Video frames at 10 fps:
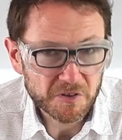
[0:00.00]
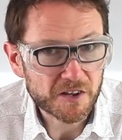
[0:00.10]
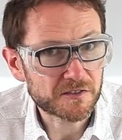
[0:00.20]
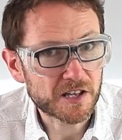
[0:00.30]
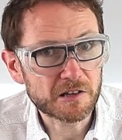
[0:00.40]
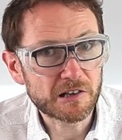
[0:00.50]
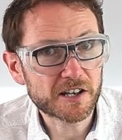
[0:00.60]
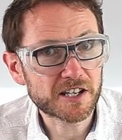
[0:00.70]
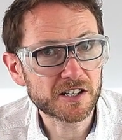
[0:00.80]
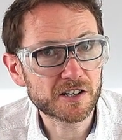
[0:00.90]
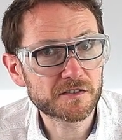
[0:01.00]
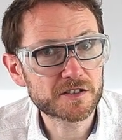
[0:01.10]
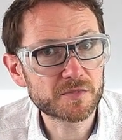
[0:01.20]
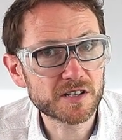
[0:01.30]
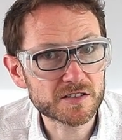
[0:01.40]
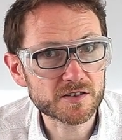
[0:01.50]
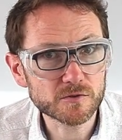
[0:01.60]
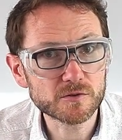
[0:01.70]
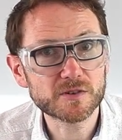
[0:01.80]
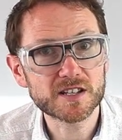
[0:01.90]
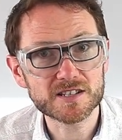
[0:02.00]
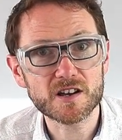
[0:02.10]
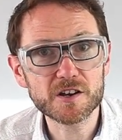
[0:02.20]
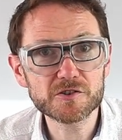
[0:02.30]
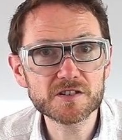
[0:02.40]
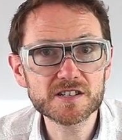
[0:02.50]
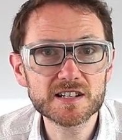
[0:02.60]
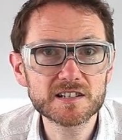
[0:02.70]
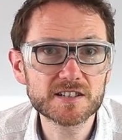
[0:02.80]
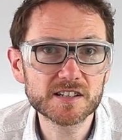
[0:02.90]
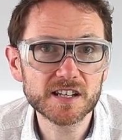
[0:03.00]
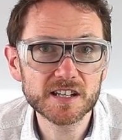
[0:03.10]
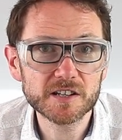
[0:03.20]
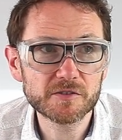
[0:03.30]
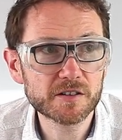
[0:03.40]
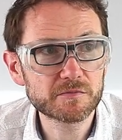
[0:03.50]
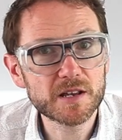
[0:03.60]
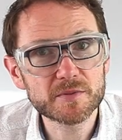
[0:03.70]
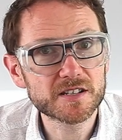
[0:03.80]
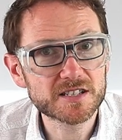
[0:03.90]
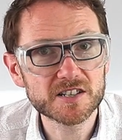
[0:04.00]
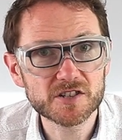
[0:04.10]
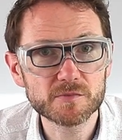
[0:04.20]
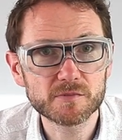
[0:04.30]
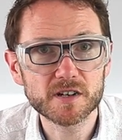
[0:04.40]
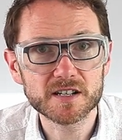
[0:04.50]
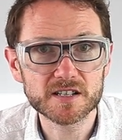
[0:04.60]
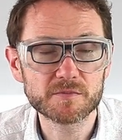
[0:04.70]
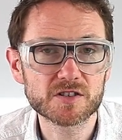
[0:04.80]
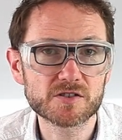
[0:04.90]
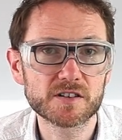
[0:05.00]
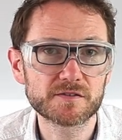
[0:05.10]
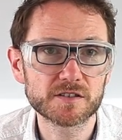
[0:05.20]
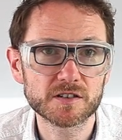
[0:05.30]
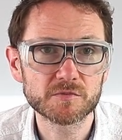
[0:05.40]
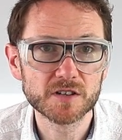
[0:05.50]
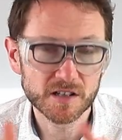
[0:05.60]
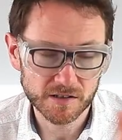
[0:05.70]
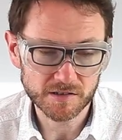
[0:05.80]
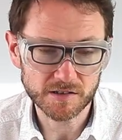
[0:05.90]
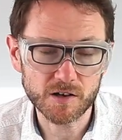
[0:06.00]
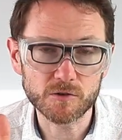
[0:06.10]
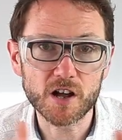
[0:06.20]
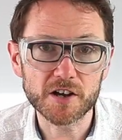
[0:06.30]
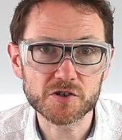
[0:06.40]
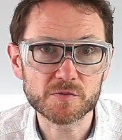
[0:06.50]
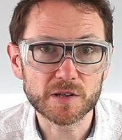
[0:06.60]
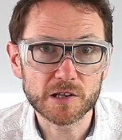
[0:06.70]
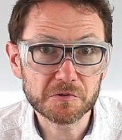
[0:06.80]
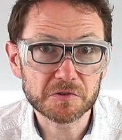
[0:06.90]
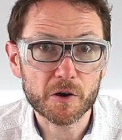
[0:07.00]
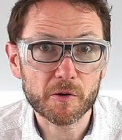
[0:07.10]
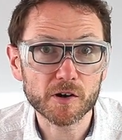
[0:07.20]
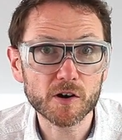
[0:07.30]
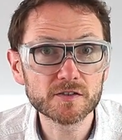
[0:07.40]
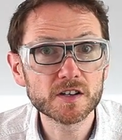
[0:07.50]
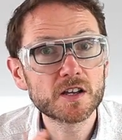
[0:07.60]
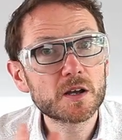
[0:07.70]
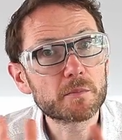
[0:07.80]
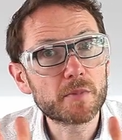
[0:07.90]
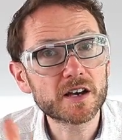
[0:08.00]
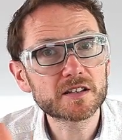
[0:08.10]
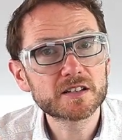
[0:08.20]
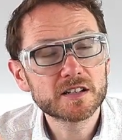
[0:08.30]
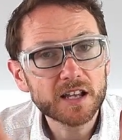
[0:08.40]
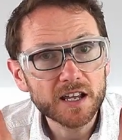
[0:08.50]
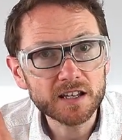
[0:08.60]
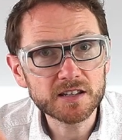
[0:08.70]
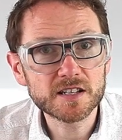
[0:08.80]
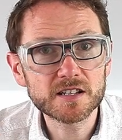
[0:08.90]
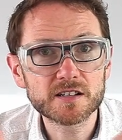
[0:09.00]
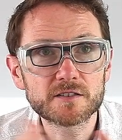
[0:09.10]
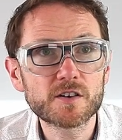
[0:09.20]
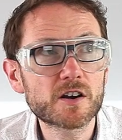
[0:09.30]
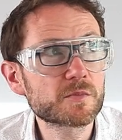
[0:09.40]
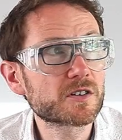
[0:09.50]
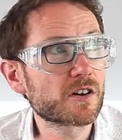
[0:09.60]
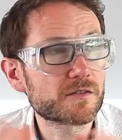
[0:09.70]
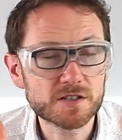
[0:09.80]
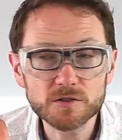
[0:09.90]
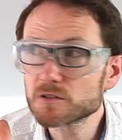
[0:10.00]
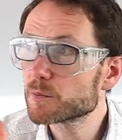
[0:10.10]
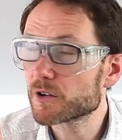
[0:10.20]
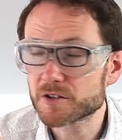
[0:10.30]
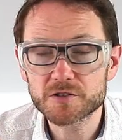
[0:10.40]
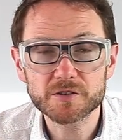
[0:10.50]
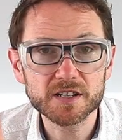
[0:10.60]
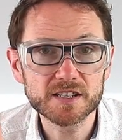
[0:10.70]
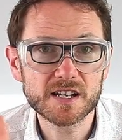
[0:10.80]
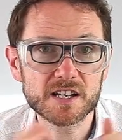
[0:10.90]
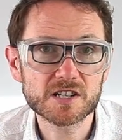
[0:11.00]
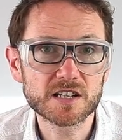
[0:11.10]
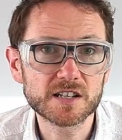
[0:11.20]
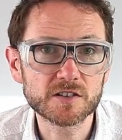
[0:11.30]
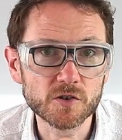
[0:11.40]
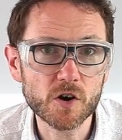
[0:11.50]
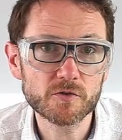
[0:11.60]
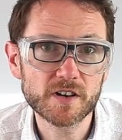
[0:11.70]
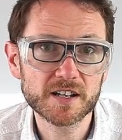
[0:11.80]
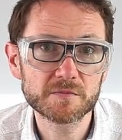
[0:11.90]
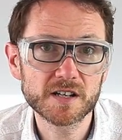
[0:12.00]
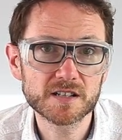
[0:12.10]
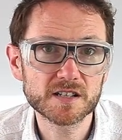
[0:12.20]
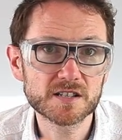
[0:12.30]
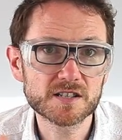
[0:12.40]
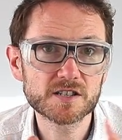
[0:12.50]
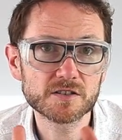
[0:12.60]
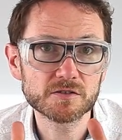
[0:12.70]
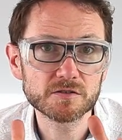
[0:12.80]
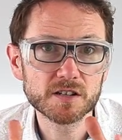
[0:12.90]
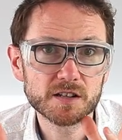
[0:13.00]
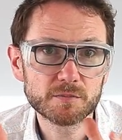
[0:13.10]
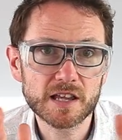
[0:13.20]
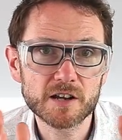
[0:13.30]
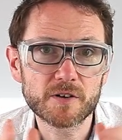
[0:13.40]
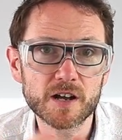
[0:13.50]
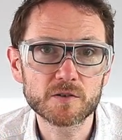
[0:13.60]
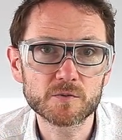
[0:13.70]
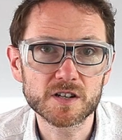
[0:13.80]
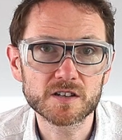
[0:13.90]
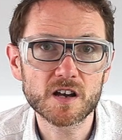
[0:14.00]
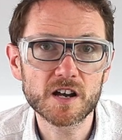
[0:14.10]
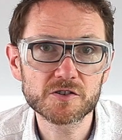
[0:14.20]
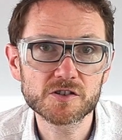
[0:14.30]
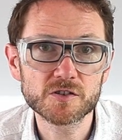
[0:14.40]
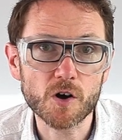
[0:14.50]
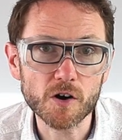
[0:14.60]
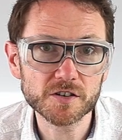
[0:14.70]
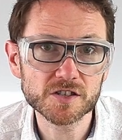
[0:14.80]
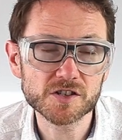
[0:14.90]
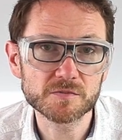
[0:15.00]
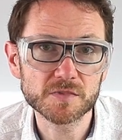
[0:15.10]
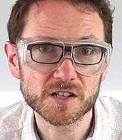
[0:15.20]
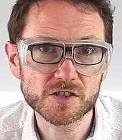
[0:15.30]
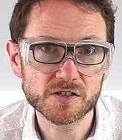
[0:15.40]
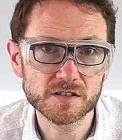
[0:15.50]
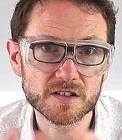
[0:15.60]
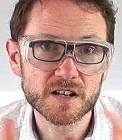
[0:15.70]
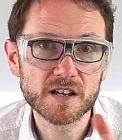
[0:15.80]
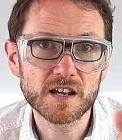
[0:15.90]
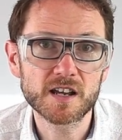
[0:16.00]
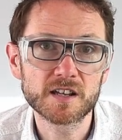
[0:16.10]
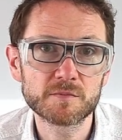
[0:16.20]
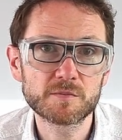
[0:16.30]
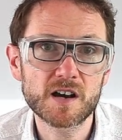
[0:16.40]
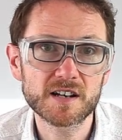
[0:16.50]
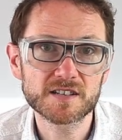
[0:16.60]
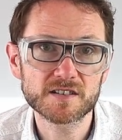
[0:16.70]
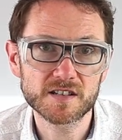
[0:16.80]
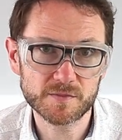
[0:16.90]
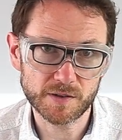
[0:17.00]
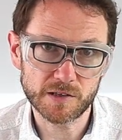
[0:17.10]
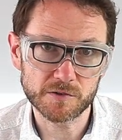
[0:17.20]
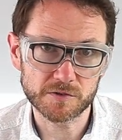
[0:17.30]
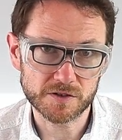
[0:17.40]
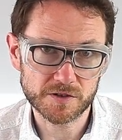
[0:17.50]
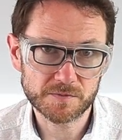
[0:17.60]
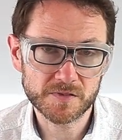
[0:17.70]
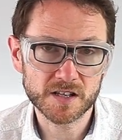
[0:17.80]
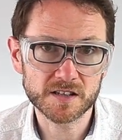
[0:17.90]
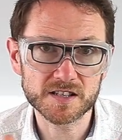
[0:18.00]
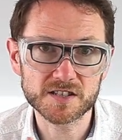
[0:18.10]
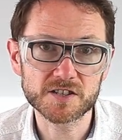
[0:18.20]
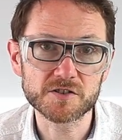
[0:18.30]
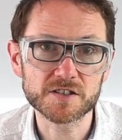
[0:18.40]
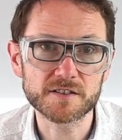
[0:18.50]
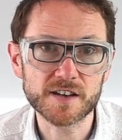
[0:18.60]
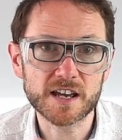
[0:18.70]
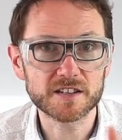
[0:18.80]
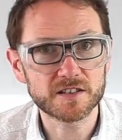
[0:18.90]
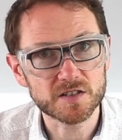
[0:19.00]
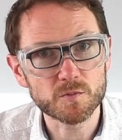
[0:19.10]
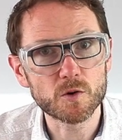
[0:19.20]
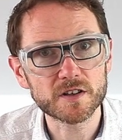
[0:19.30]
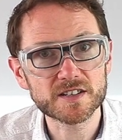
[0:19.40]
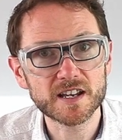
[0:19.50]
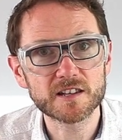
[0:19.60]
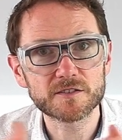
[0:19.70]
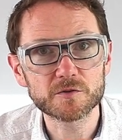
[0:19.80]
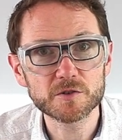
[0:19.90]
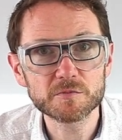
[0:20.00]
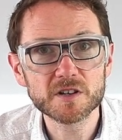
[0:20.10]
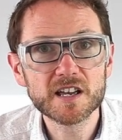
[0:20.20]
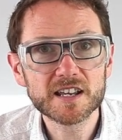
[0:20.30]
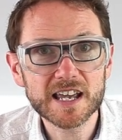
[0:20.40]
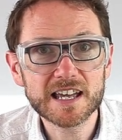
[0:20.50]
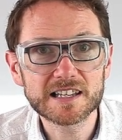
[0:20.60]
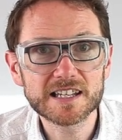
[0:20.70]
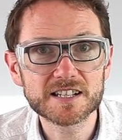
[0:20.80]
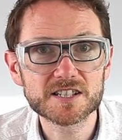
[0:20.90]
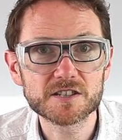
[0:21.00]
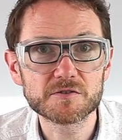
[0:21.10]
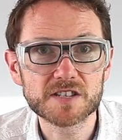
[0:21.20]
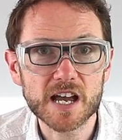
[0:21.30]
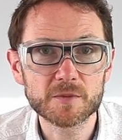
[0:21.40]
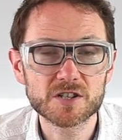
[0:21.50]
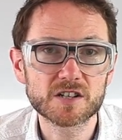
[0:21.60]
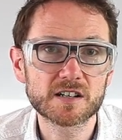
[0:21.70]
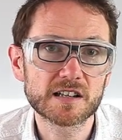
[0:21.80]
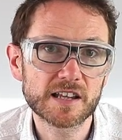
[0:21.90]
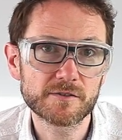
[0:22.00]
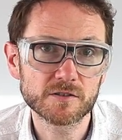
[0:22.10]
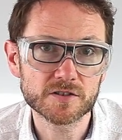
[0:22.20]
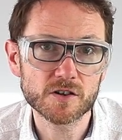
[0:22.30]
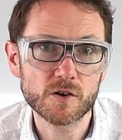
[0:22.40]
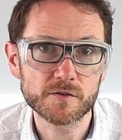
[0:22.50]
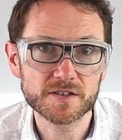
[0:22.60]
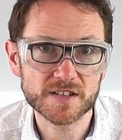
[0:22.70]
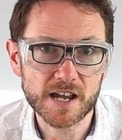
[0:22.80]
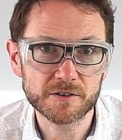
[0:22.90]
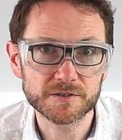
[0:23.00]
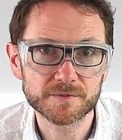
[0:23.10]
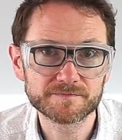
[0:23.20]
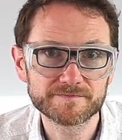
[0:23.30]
If they're lucky enough to be in a school where there's a hydrogen cylinder kicking around, maybe the teacher might demonstrate for them a whole hydrogen balloon going off. But in the environment of a school laboratory, it's actually not recommended to play around with hydrogen oxygen mixtures in party sized balloons. This is due to the fact that the smaller scale of the room can lead to damaging levels of sound.